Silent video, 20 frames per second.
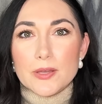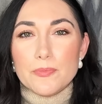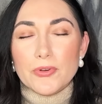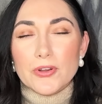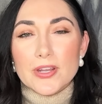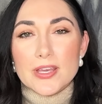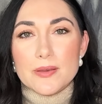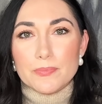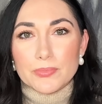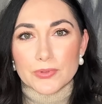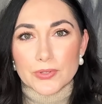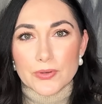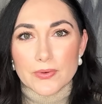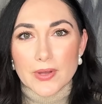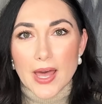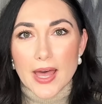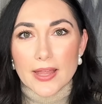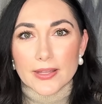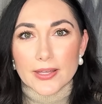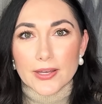pretty blue
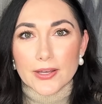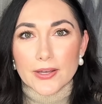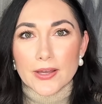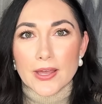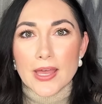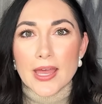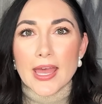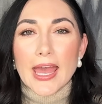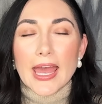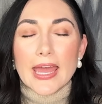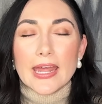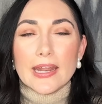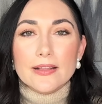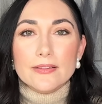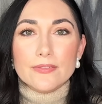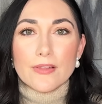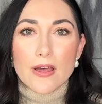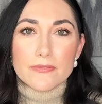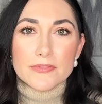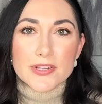color, and I
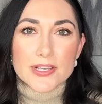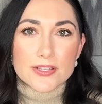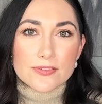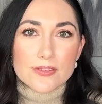loved its